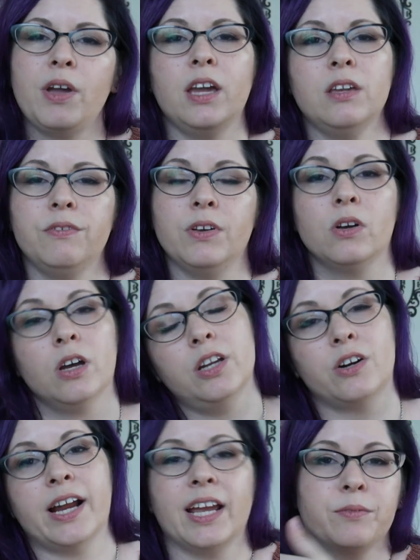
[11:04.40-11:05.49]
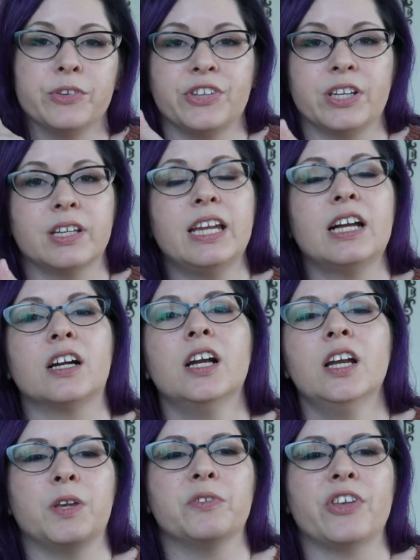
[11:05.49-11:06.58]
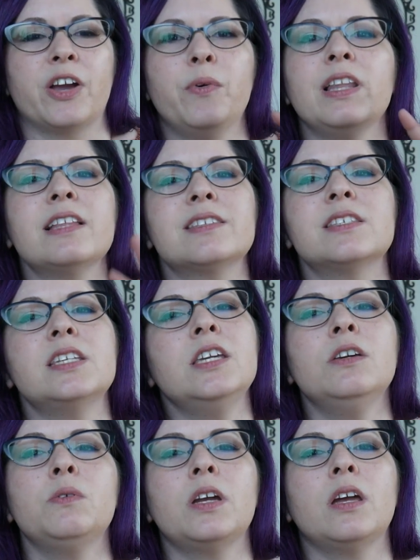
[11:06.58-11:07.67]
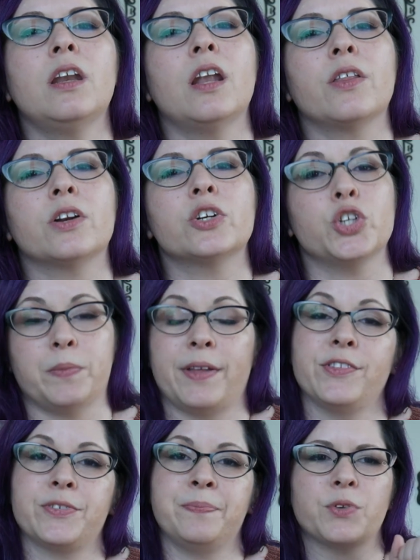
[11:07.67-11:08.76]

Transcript: okay, you feel good, great, we'll see you in a year. He was like, well, let's see you in another 2 months.